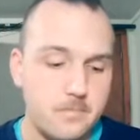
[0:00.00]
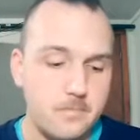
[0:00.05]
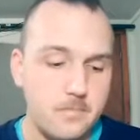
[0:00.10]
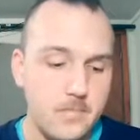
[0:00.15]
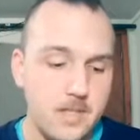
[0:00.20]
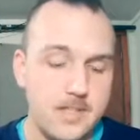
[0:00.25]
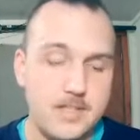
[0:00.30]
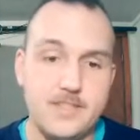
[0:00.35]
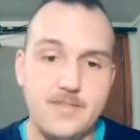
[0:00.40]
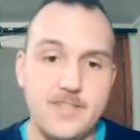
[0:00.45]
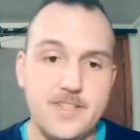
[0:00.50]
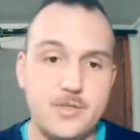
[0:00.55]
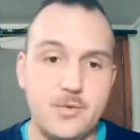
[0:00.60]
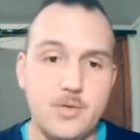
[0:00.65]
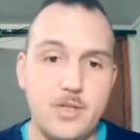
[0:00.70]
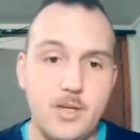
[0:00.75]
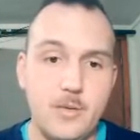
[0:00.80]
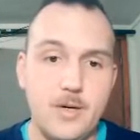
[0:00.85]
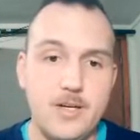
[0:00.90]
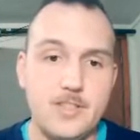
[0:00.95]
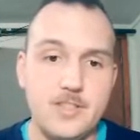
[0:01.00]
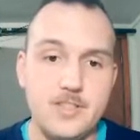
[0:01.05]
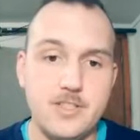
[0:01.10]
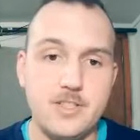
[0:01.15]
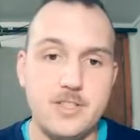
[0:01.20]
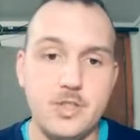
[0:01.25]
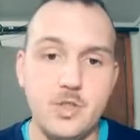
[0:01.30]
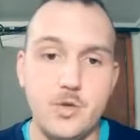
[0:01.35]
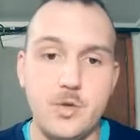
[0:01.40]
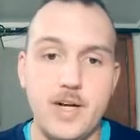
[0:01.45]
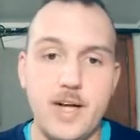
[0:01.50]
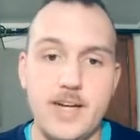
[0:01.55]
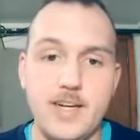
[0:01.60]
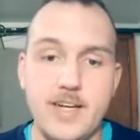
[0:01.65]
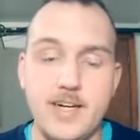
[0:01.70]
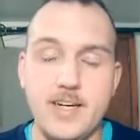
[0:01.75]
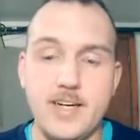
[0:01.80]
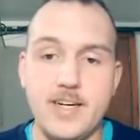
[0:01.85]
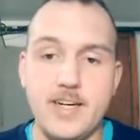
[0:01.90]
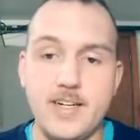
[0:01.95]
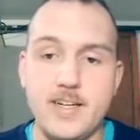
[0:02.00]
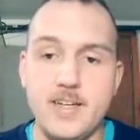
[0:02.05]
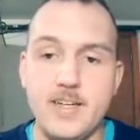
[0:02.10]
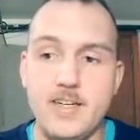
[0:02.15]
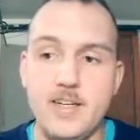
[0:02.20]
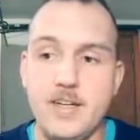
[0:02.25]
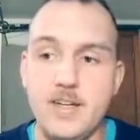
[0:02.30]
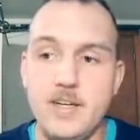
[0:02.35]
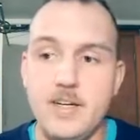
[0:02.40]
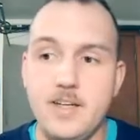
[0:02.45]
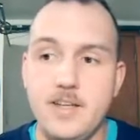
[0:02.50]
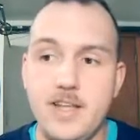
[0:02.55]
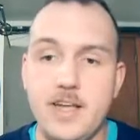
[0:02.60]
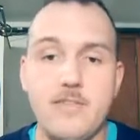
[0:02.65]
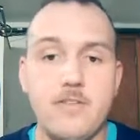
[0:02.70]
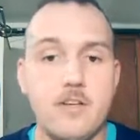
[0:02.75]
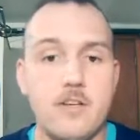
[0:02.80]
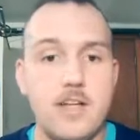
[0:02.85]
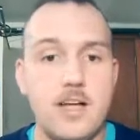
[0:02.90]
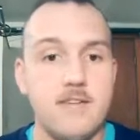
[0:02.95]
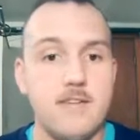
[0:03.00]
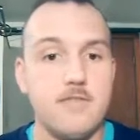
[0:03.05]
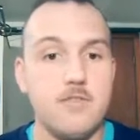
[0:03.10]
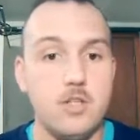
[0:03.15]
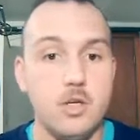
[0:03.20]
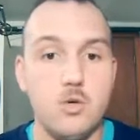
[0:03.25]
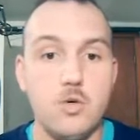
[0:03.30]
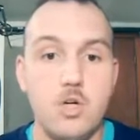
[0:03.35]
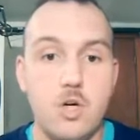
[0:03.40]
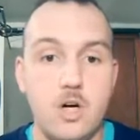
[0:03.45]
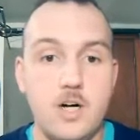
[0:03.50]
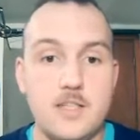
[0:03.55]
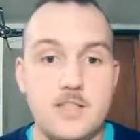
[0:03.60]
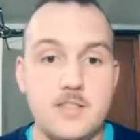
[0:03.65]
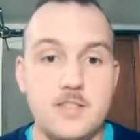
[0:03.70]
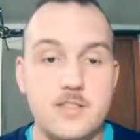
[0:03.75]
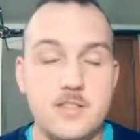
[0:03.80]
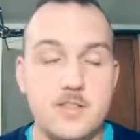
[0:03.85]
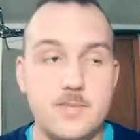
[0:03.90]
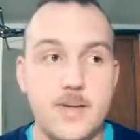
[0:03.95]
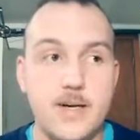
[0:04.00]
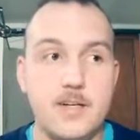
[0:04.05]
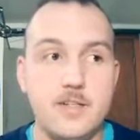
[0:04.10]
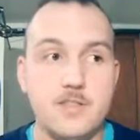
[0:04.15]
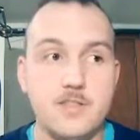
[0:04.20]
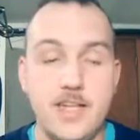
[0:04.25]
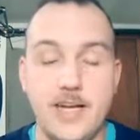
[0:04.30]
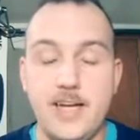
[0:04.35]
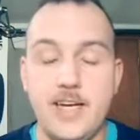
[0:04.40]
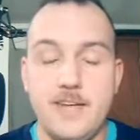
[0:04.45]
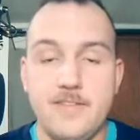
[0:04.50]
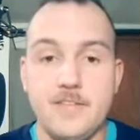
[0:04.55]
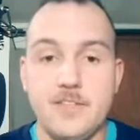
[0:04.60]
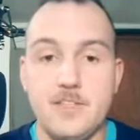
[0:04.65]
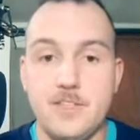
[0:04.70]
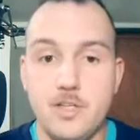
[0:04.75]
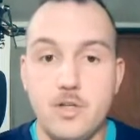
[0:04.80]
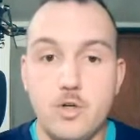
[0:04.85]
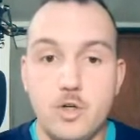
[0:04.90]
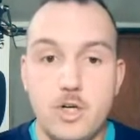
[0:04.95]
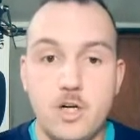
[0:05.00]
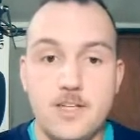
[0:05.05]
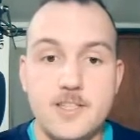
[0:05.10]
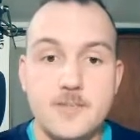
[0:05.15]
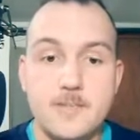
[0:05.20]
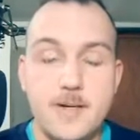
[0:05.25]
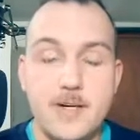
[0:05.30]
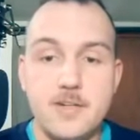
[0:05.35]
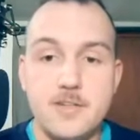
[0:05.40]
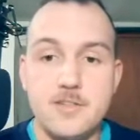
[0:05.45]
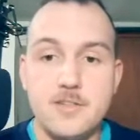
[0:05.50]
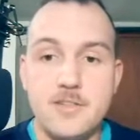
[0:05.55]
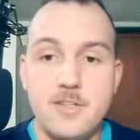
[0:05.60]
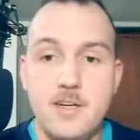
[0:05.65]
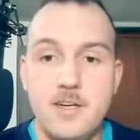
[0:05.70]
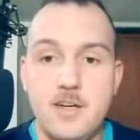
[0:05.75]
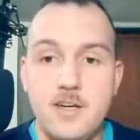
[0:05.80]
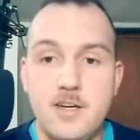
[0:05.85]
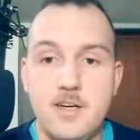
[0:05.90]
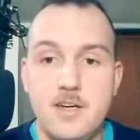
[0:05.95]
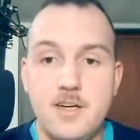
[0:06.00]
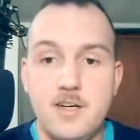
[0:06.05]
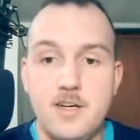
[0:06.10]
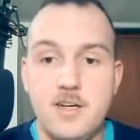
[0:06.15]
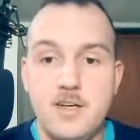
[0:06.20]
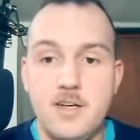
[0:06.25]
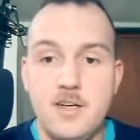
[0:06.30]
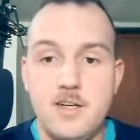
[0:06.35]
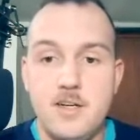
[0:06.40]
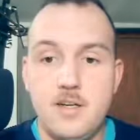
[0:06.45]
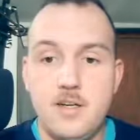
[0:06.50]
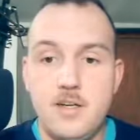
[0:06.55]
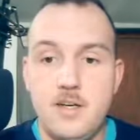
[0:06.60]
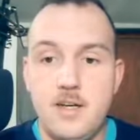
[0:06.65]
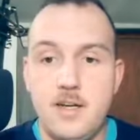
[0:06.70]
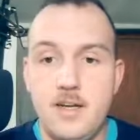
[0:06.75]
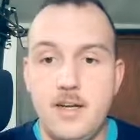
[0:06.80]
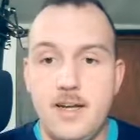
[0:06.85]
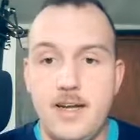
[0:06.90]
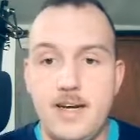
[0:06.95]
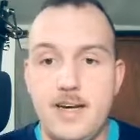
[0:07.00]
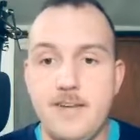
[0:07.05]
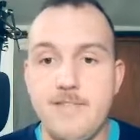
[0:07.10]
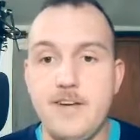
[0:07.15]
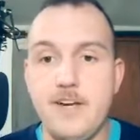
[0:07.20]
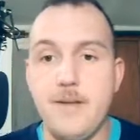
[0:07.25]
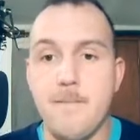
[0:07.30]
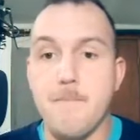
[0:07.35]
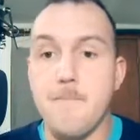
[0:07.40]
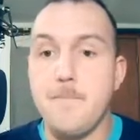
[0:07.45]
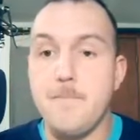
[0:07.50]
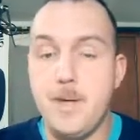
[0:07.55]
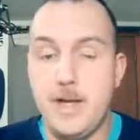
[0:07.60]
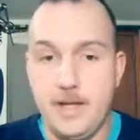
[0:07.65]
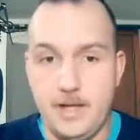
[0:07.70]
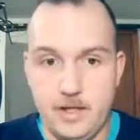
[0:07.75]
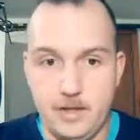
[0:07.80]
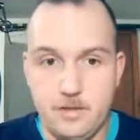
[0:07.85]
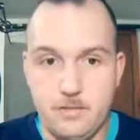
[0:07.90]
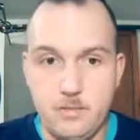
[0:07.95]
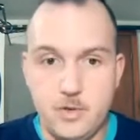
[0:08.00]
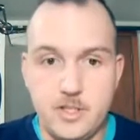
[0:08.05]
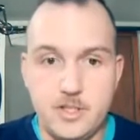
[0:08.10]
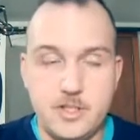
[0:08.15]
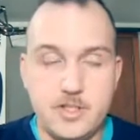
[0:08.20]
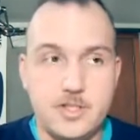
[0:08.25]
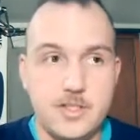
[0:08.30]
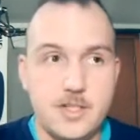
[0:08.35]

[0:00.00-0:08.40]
This fits really well into the Druid identity. They have a lot of low-cost spells and even zero-cost spells. And even in Biggin, which is